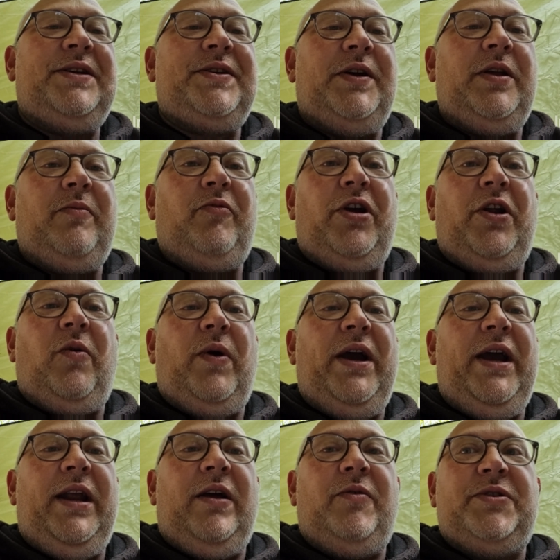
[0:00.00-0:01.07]
I saw them run
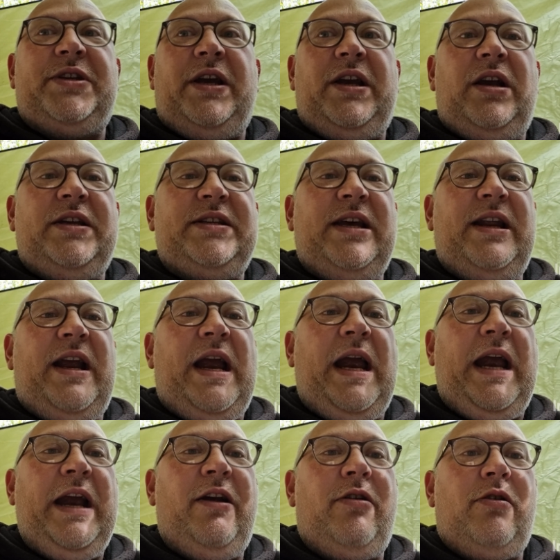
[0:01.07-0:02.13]
away and I was like, is that a
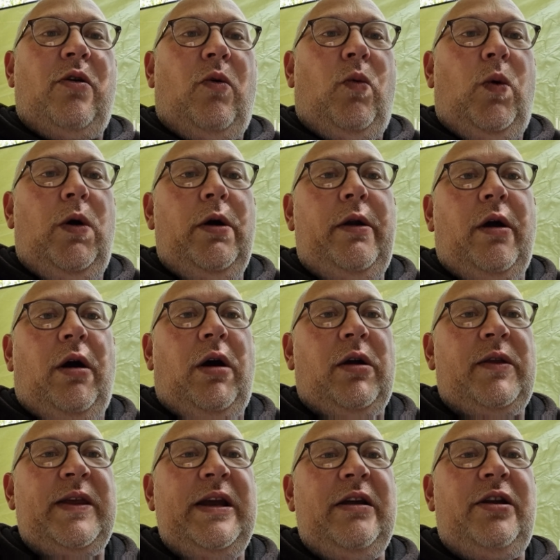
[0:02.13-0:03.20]
hare or a
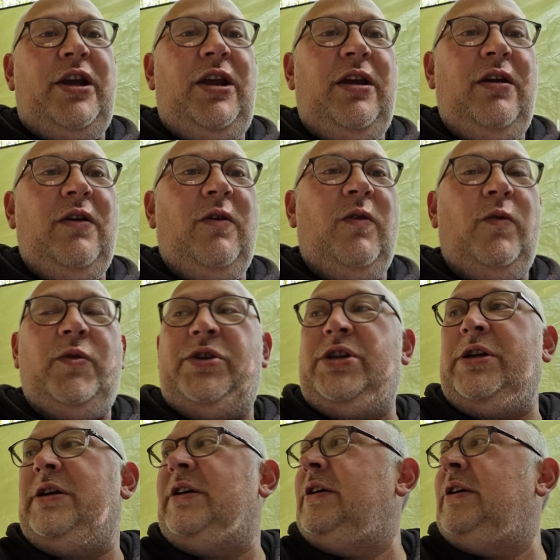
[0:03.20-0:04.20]
warthog? They're huge.